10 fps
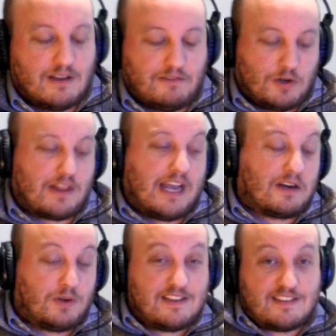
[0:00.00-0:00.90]
If you're that
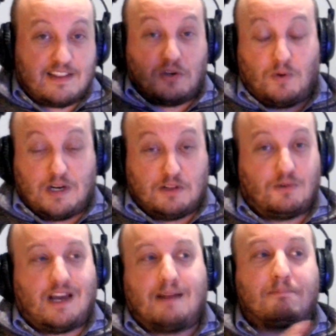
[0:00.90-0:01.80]
crazy that you want to do
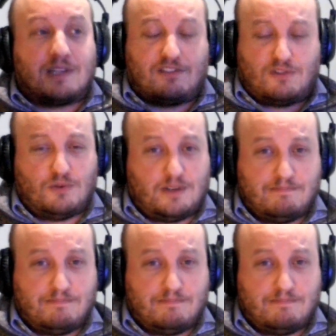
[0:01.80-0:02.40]
that, please do it.